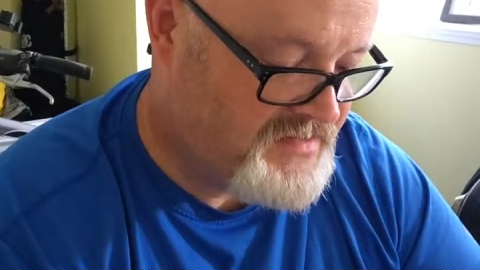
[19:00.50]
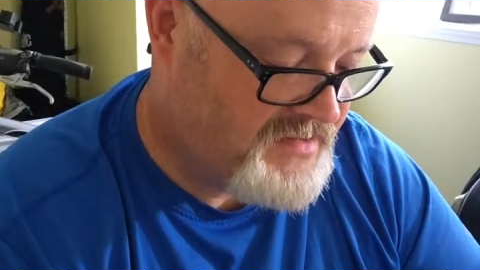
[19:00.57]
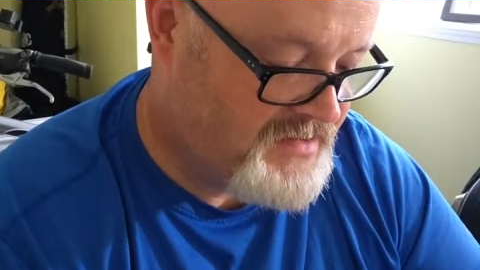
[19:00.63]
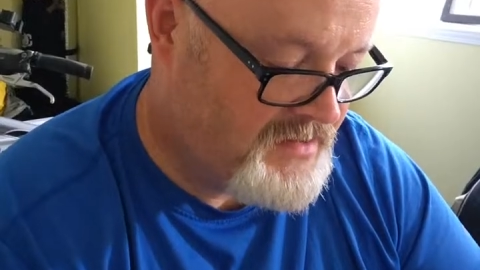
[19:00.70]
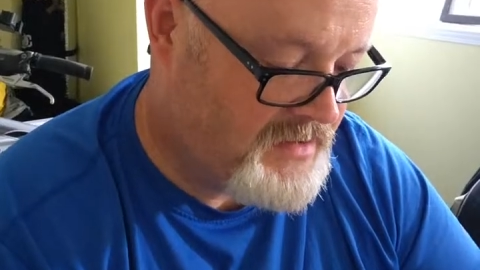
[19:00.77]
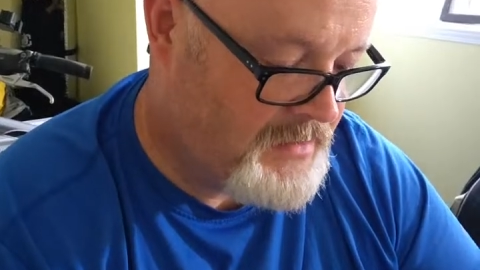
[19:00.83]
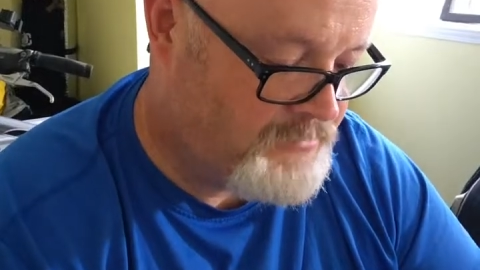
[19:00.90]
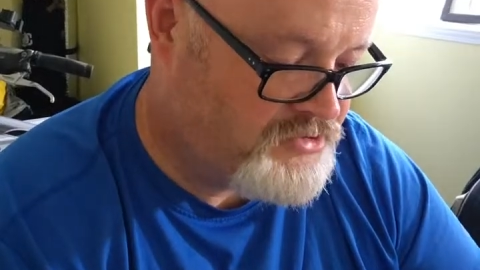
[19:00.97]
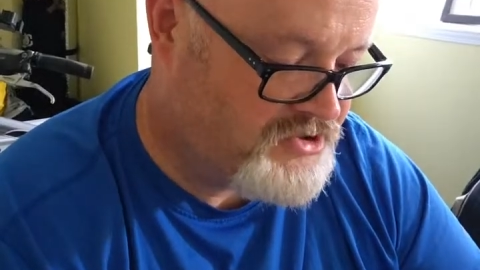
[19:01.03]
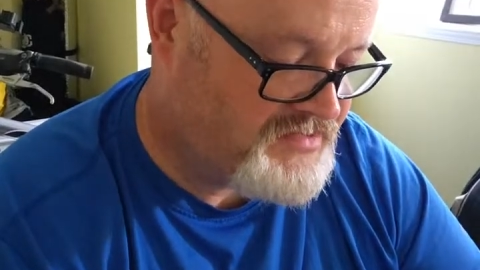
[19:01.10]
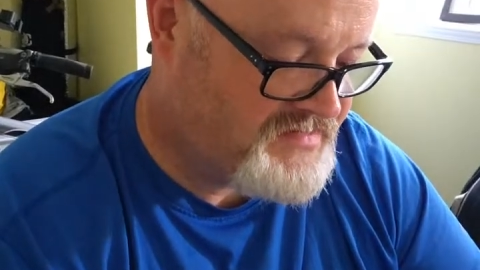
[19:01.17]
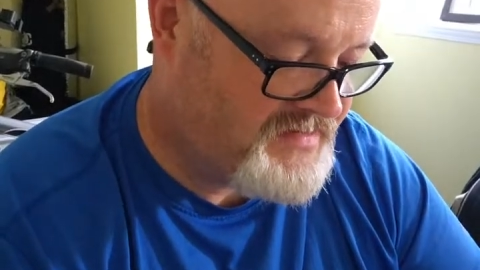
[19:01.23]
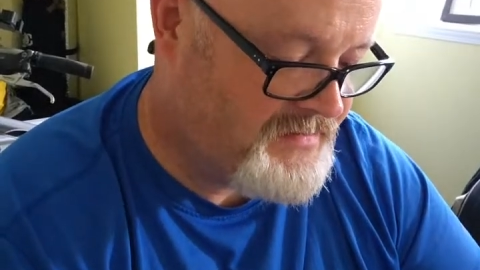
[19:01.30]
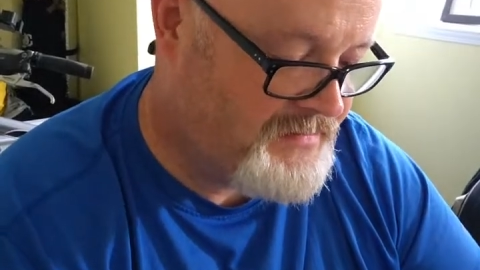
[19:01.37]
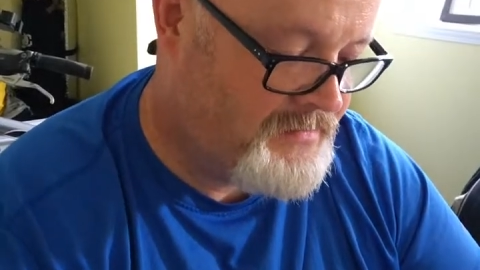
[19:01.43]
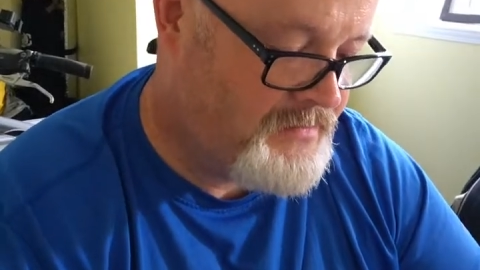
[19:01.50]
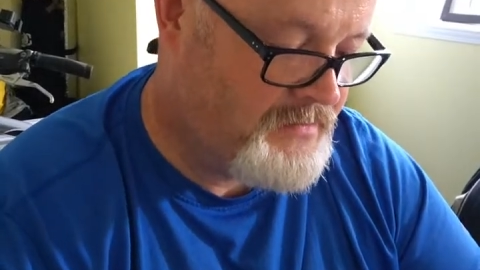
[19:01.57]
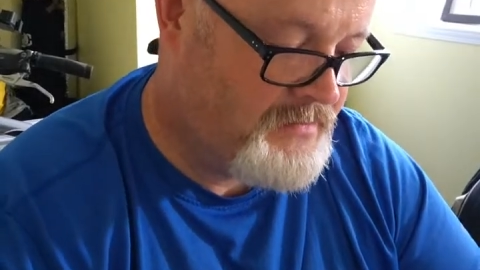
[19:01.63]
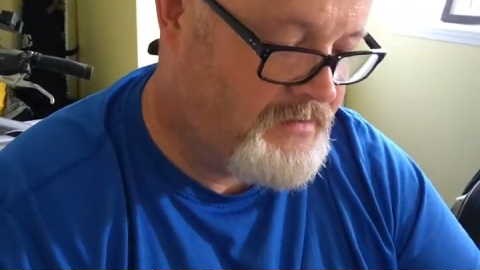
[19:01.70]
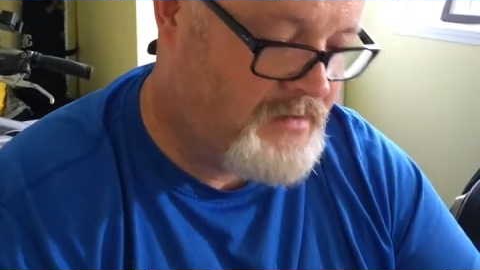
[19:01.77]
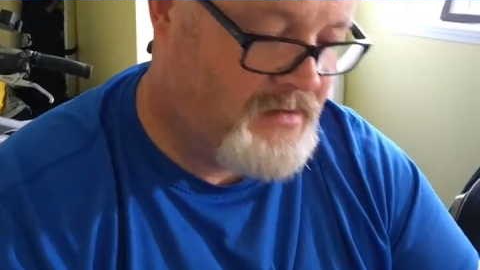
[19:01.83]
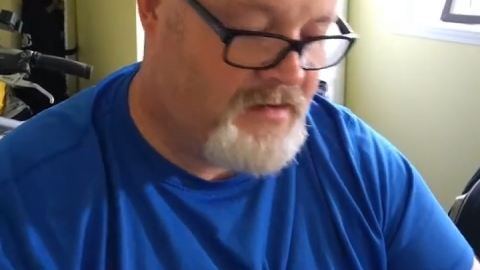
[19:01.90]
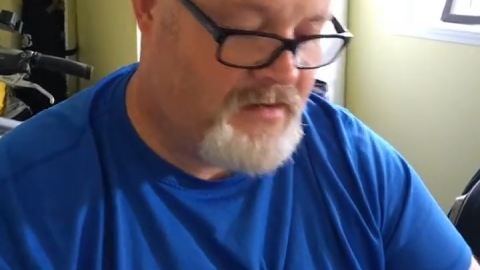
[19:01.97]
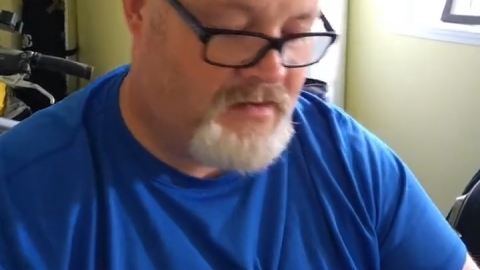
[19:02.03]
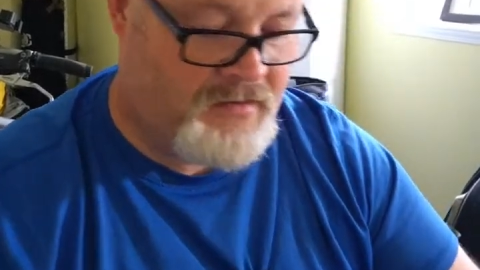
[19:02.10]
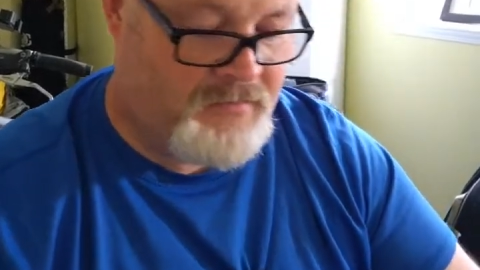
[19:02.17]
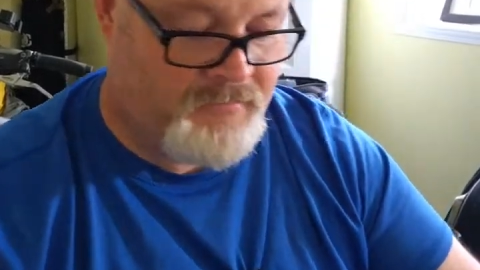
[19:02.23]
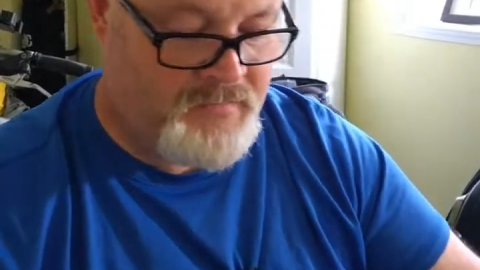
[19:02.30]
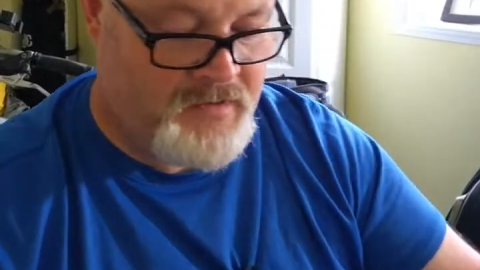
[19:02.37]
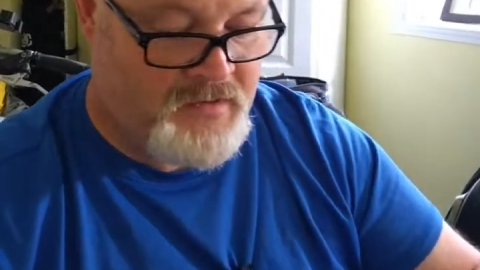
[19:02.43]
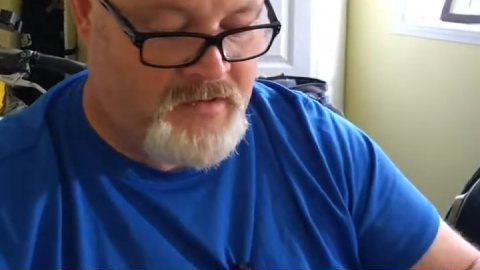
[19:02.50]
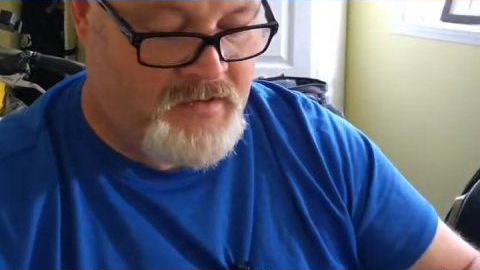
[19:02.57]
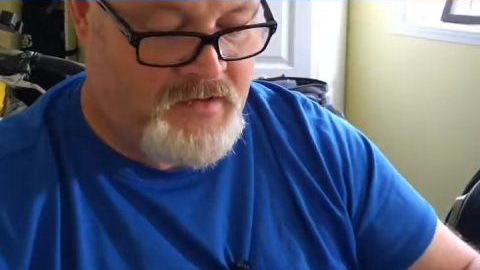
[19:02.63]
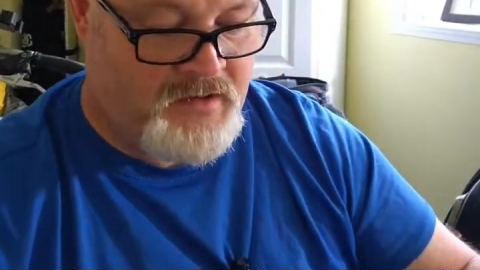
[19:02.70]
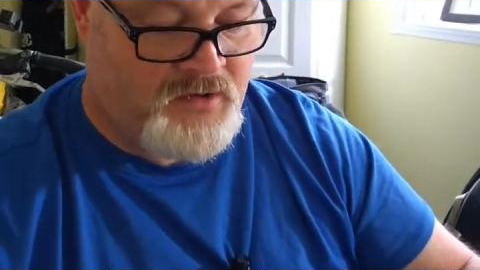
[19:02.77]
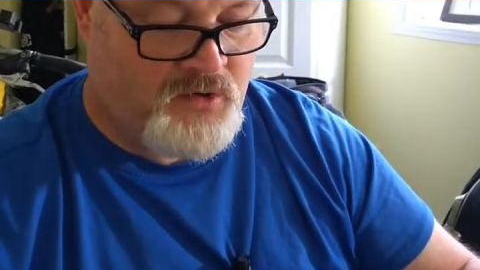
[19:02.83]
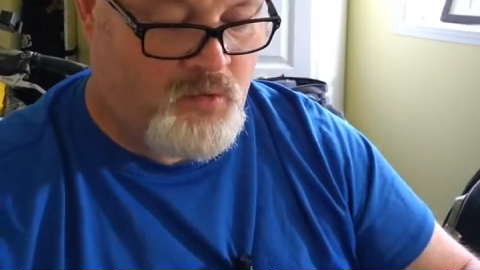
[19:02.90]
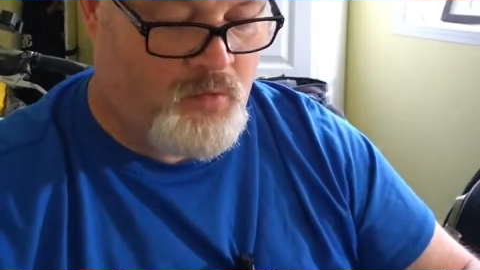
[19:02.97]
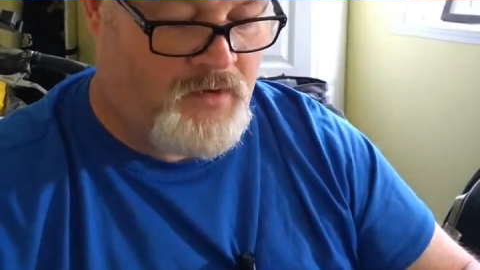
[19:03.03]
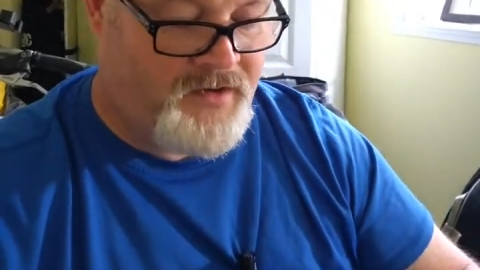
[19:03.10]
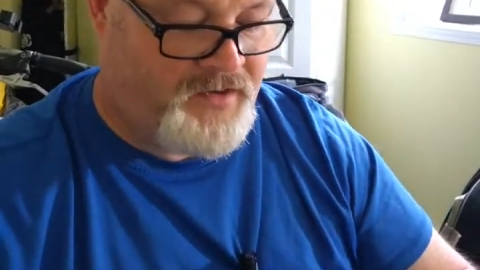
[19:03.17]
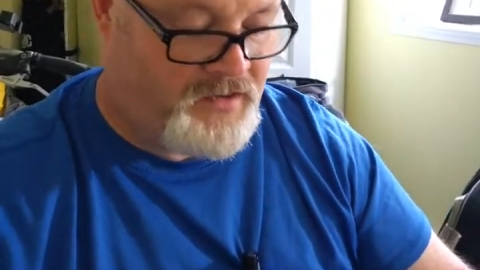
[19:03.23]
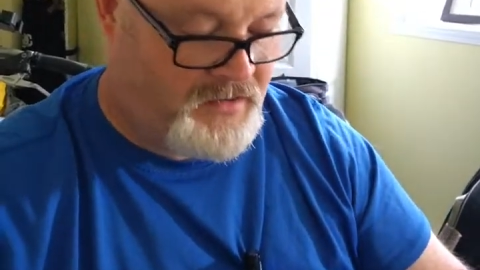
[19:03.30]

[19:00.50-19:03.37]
in doing a